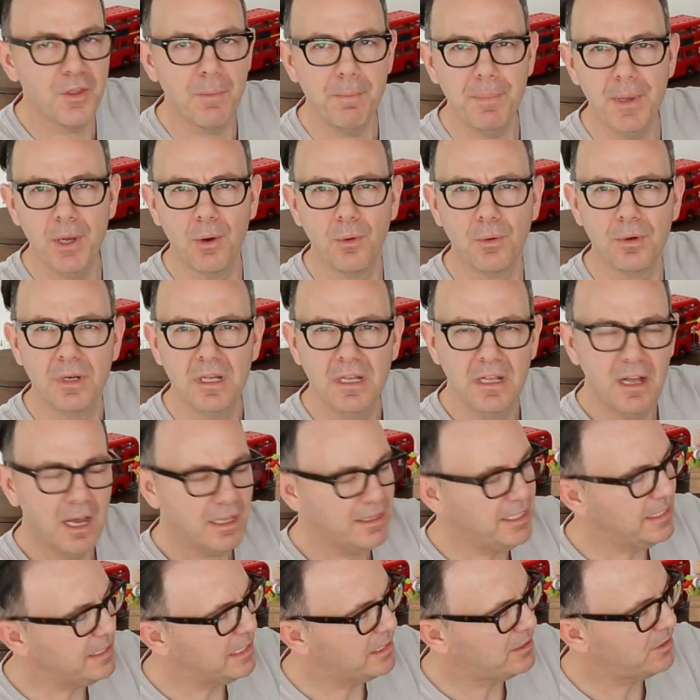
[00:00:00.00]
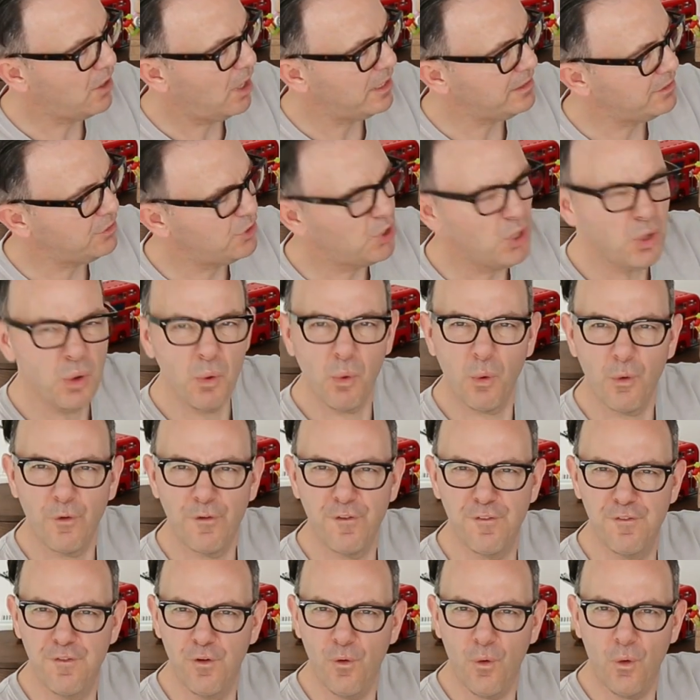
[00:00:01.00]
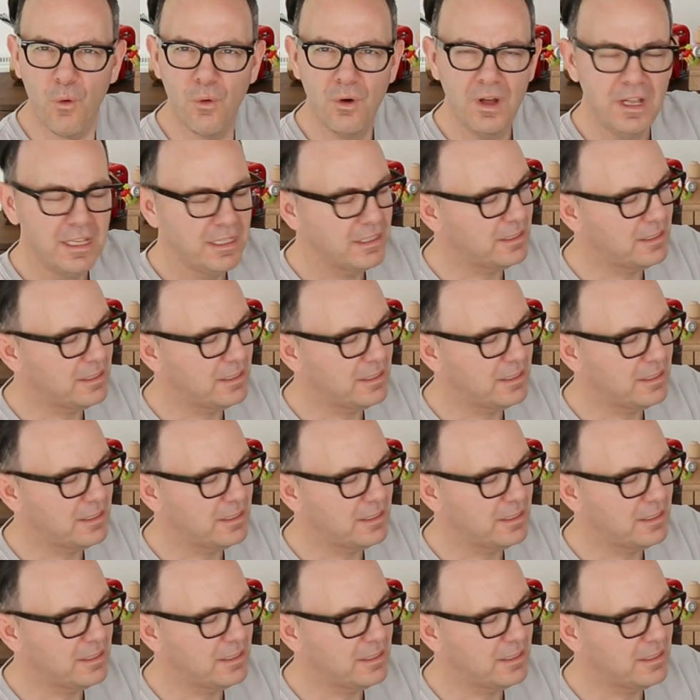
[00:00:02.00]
of the build, I think there's like 2 or 4